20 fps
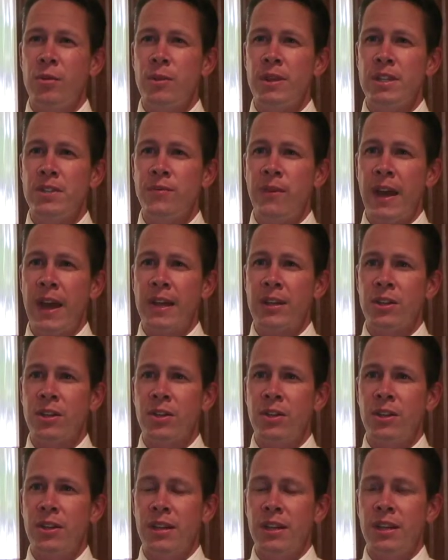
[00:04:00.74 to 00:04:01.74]
risk
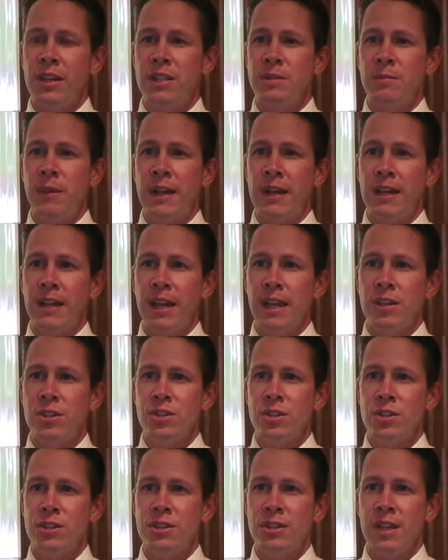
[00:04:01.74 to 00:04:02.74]
factor is
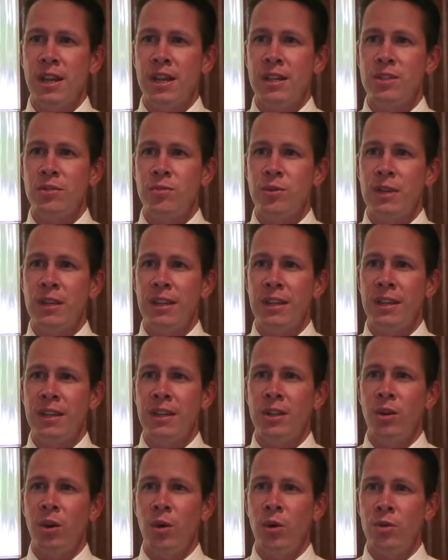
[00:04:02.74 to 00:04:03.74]
medications. As we
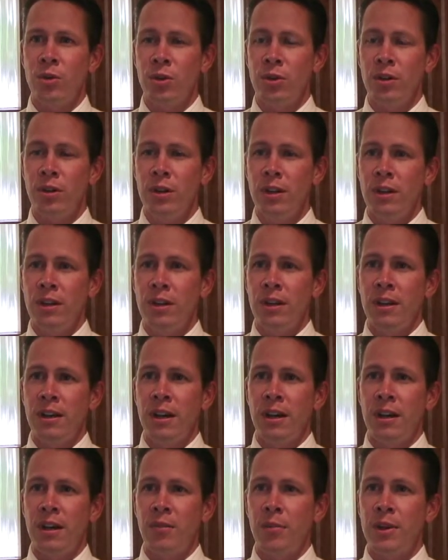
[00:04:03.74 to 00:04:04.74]
get older,
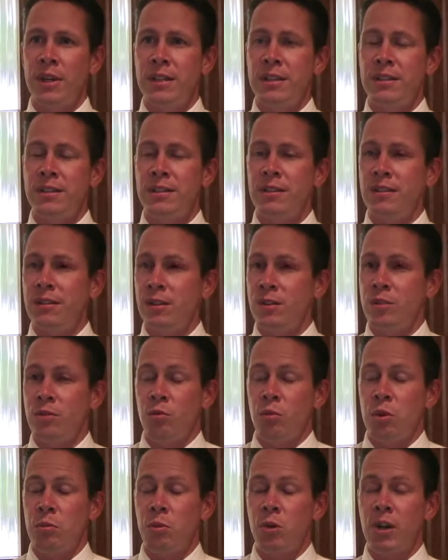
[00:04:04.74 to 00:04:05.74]

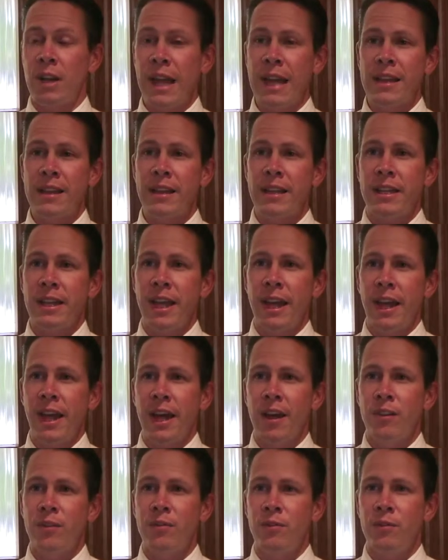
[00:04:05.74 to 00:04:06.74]
we're more likely to
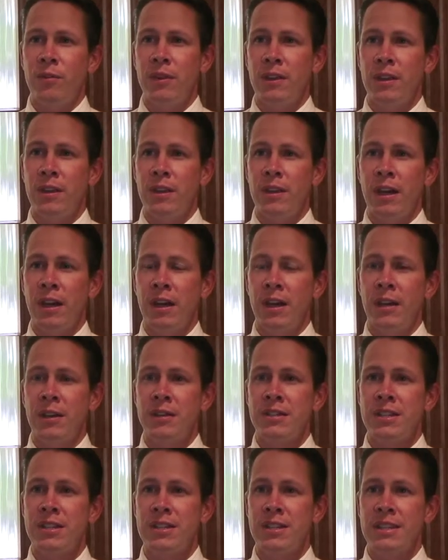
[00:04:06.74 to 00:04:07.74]
have
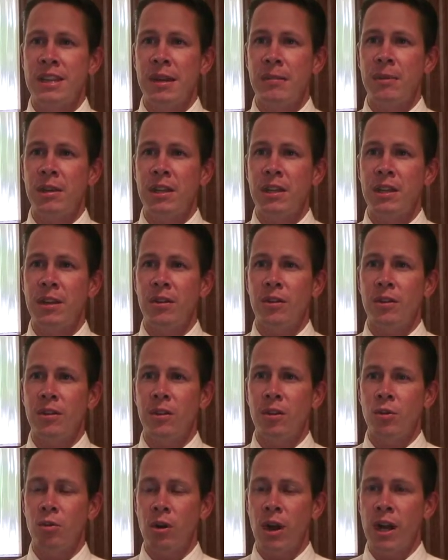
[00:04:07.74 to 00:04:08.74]
systemic
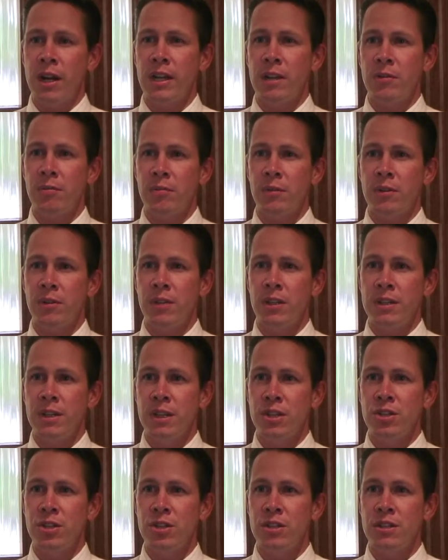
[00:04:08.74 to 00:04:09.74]
chronic
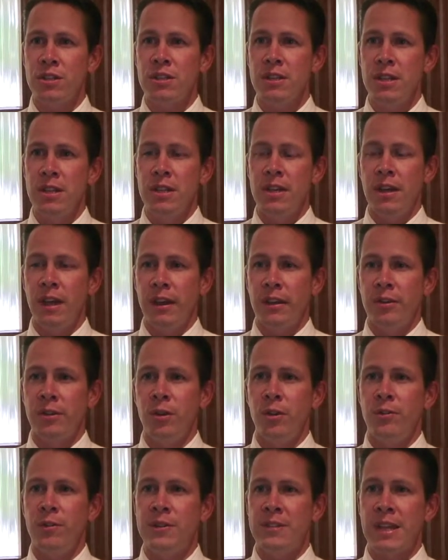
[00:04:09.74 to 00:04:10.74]
conditions. I don't
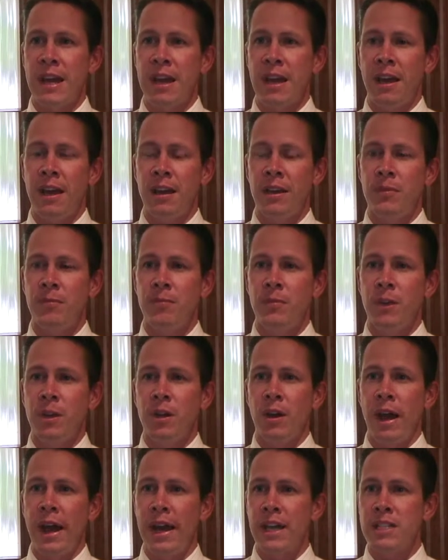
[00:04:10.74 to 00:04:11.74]
know if it's
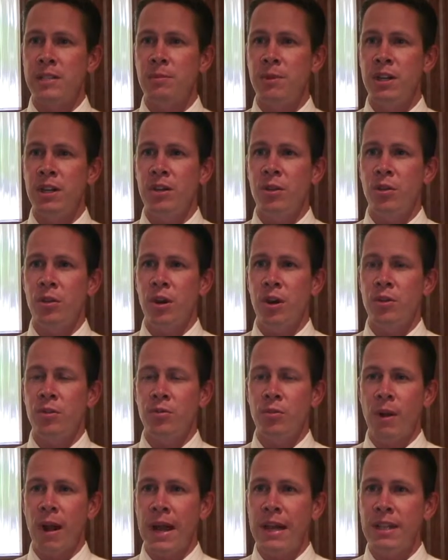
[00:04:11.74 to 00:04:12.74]
asthma or
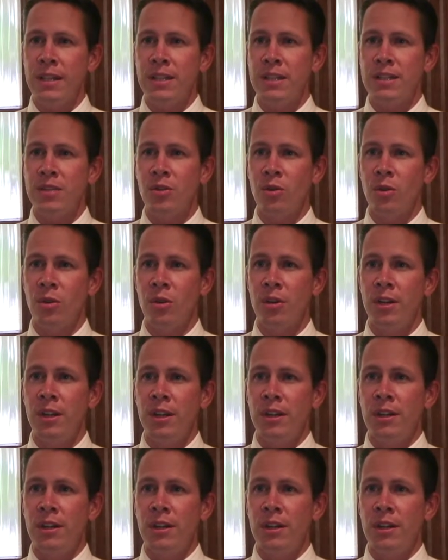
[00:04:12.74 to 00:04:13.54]
arthritis or